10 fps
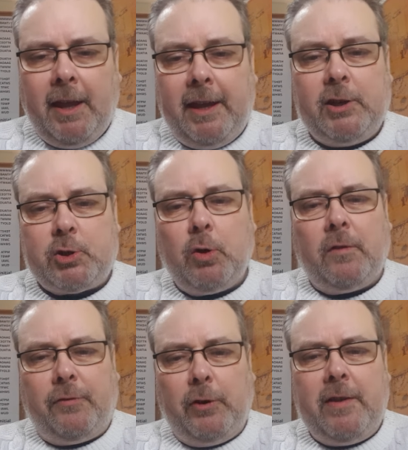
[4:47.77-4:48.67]
It
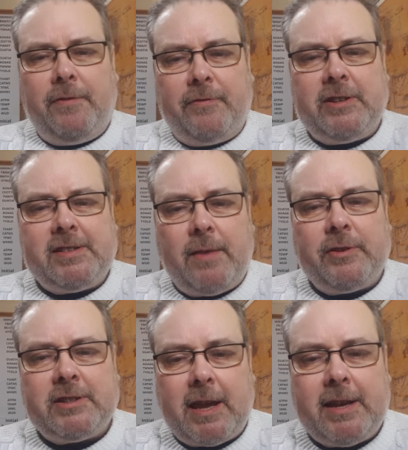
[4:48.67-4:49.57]
took fully
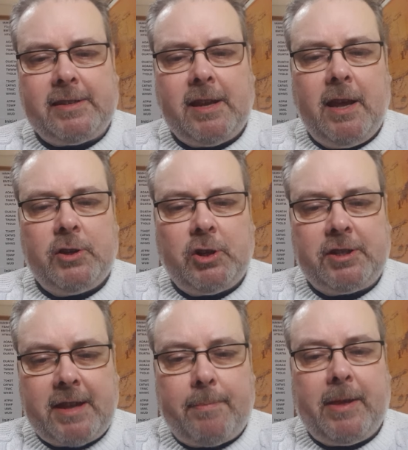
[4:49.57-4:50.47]
57 days to
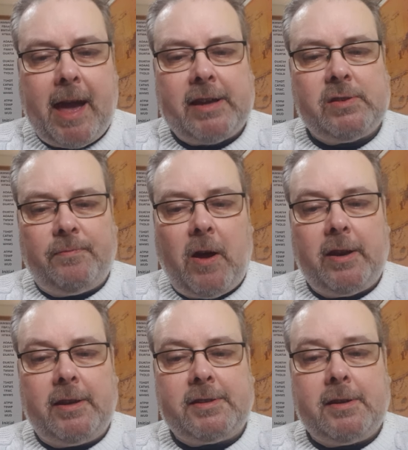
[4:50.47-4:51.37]
condemn the acts of
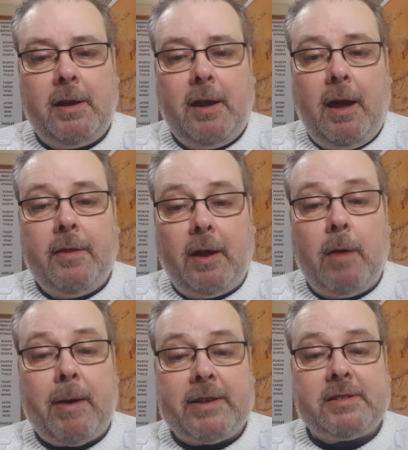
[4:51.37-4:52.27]
violence that
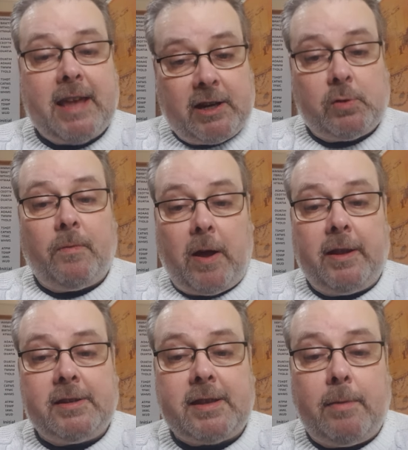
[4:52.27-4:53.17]
Hamas, sexual
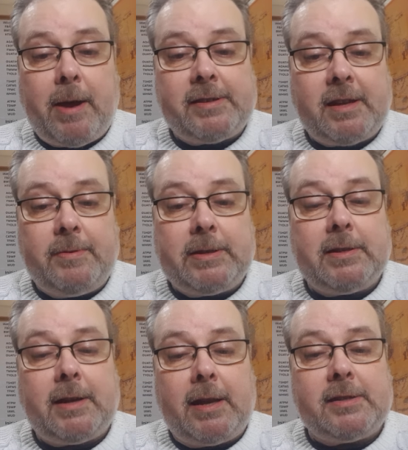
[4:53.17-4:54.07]
violence that Hamas
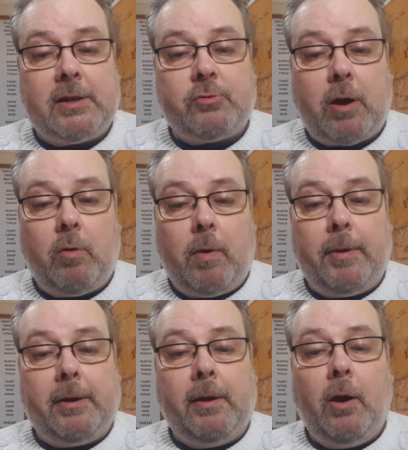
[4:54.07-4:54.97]
committed against Israel
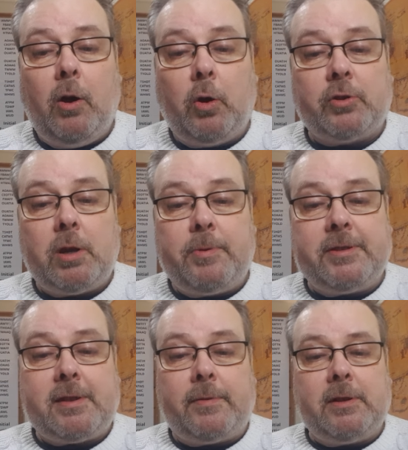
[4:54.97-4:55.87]
women on October the
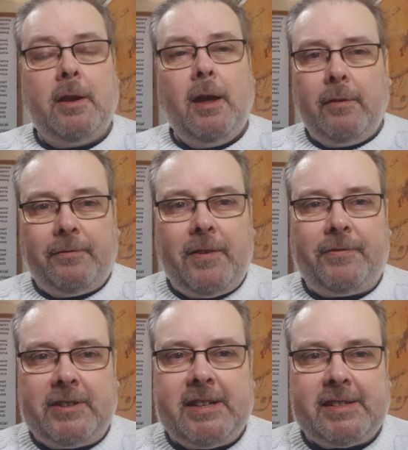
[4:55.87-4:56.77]
7th.
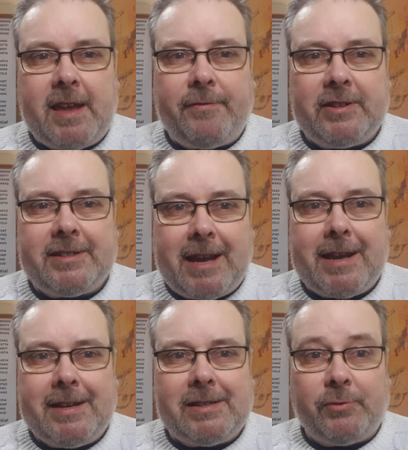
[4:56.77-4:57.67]
57
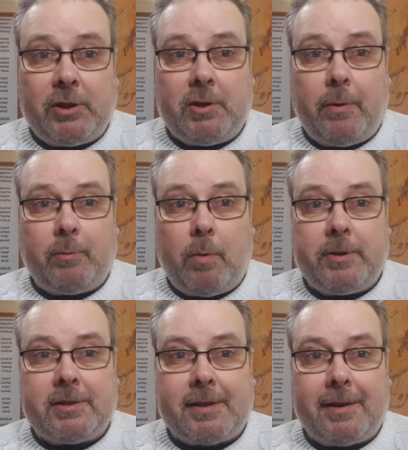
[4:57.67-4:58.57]
days for the UN
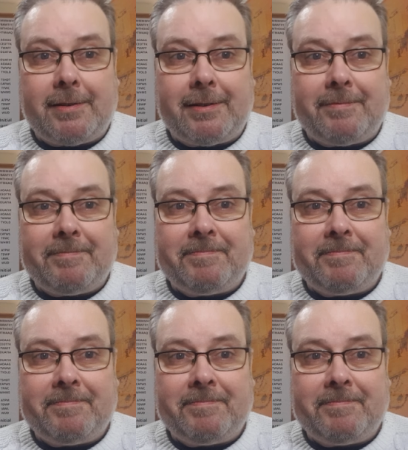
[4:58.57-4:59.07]
women to say anything.